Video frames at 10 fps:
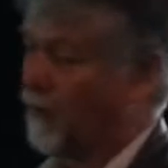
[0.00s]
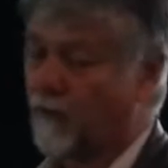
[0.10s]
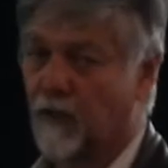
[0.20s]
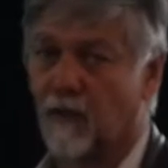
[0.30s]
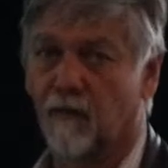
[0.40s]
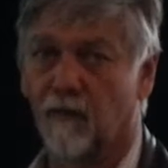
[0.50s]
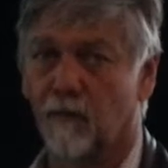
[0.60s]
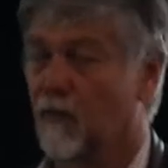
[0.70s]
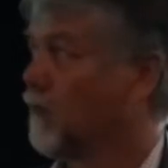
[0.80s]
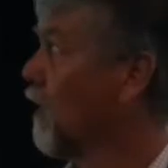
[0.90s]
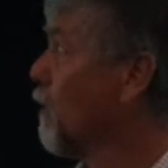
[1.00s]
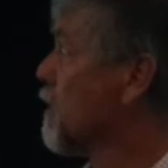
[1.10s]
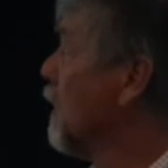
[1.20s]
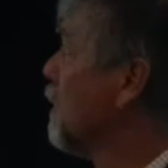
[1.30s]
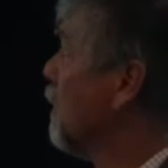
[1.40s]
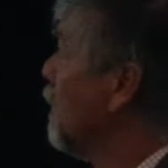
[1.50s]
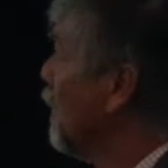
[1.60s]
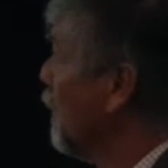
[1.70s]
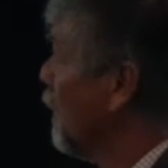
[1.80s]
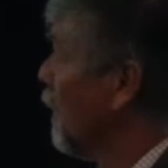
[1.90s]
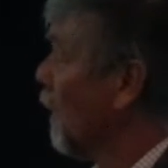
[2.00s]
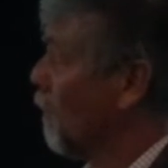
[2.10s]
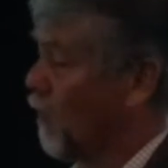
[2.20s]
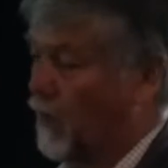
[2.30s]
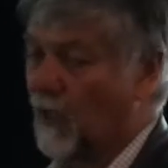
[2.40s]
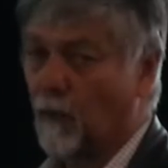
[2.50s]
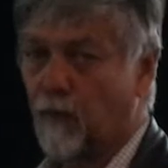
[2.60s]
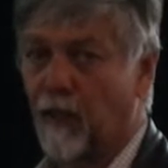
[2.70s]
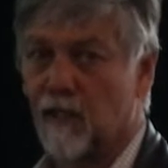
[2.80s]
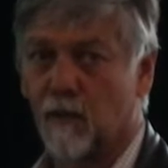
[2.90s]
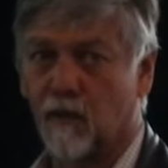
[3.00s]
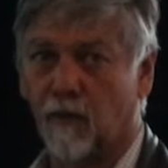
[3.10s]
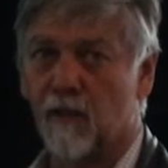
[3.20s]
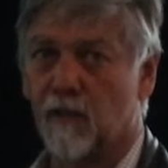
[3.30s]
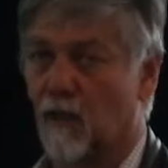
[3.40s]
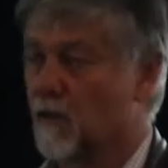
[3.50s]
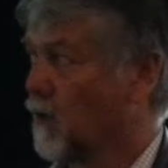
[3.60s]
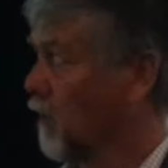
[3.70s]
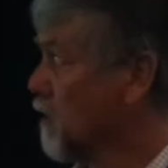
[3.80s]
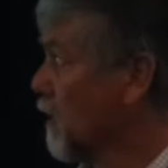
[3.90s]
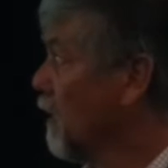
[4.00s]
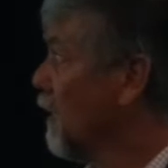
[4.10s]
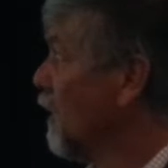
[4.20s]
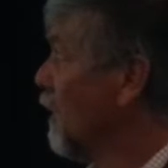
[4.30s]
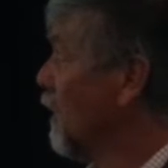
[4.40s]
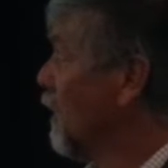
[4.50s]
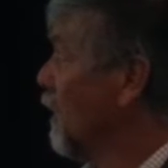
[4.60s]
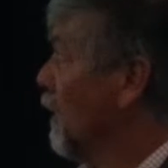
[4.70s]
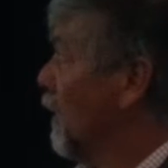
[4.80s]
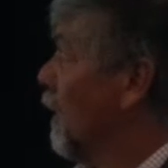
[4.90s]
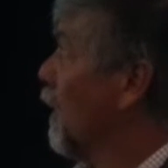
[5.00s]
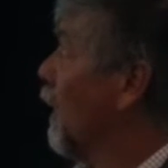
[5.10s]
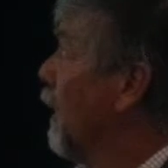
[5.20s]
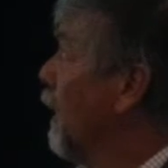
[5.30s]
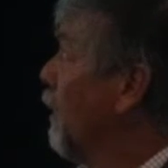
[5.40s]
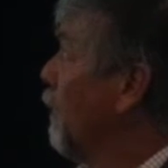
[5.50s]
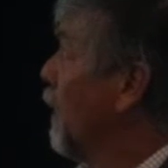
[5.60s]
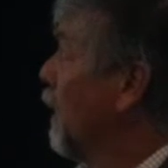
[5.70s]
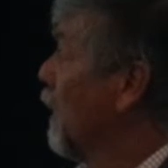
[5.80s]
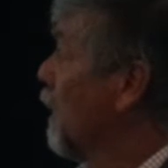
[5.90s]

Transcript: 15 of them represented rocky uplands with greenstone geology. So